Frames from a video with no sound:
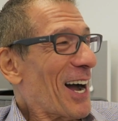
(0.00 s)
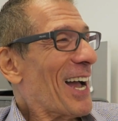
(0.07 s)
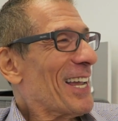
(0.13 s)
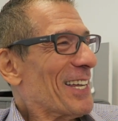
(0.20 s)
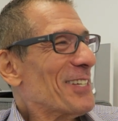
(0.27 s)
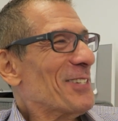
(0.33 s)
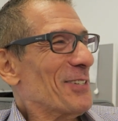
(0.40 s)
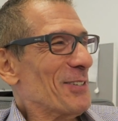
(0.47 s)

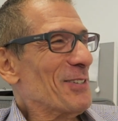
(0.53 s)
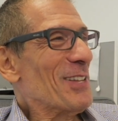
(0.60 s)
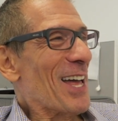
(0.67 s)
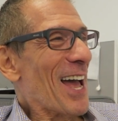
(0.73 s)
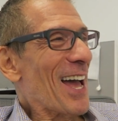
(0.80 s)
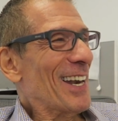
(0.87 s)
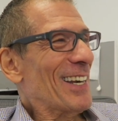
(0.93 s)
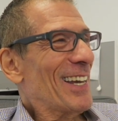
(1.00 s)
I can do
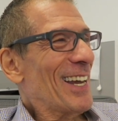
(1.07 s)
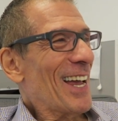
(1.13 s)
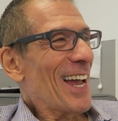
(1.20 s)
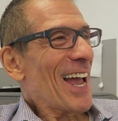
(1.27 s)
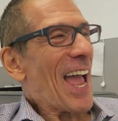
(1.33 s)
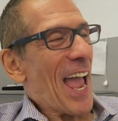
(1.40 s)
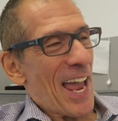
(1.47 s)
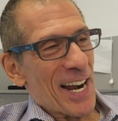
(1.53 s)
that.
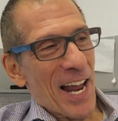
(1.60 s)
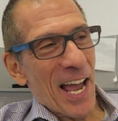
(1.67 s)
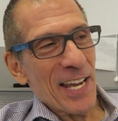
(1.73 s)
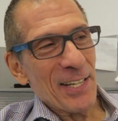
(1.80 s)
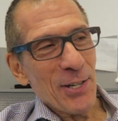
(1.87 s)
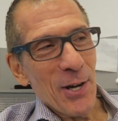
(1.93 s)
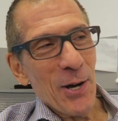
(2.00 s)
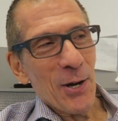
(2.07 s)
And I
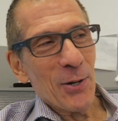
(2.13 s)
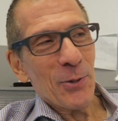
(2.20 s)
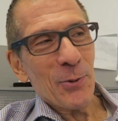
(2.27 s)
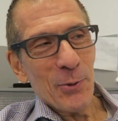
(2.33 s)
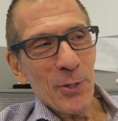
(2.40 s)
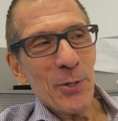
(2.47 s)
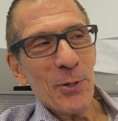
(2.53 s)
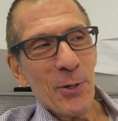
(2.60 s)
know
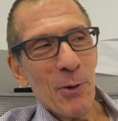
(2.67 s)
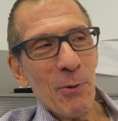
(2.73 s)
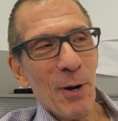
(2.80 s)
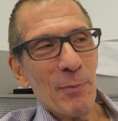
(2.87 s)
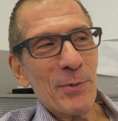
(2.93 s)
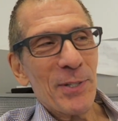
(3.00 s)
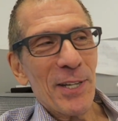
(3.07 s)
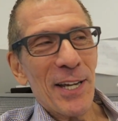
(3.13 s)
when you
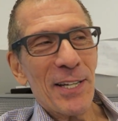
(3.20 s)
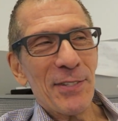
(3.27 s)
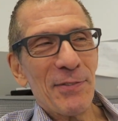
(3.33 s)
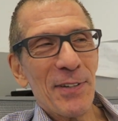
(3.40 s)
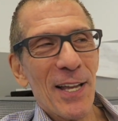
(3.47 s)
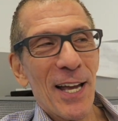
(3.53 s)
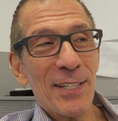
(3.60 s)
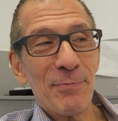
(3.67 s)
go upstairs
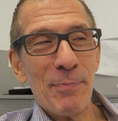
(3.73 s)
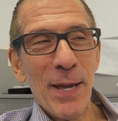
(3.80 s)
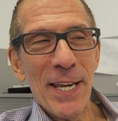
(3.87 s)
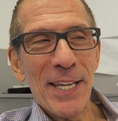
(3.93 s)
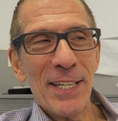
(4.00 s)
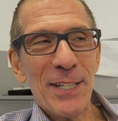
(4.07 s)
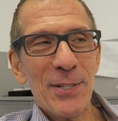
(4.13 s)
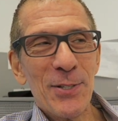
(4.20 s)
for that
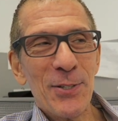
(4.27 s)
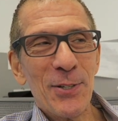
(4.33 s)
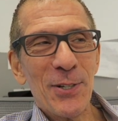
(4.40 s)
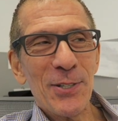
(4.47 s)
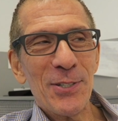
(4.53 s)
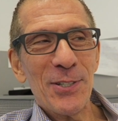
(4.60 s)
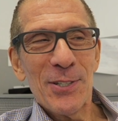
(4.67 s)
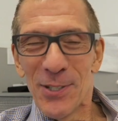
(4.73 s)
bacon and
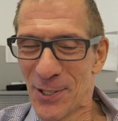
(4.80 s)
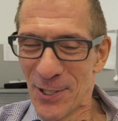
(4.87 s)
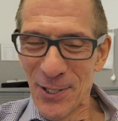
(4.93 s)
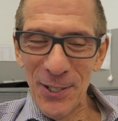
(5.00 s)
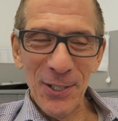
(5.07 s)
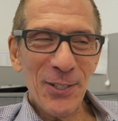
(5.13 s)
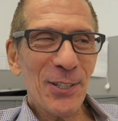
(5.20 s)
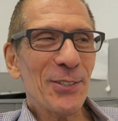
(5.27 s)
sausage,
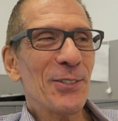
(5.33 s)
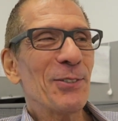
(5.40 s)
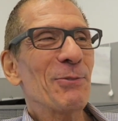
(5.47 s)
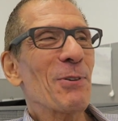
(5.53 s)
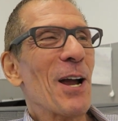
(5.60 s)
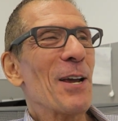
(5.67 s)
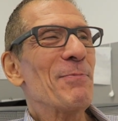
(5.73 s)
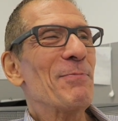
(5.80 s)
you'll do
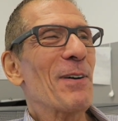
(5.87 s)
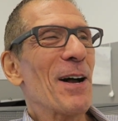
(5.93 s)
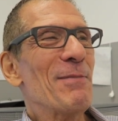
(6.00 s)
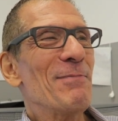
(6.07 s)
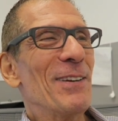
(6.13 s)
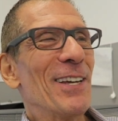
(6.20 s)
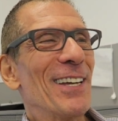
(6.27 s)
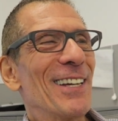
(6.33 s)
right by
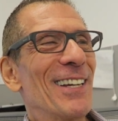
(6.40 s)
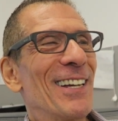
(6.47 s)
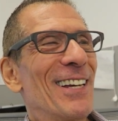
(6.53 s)
me.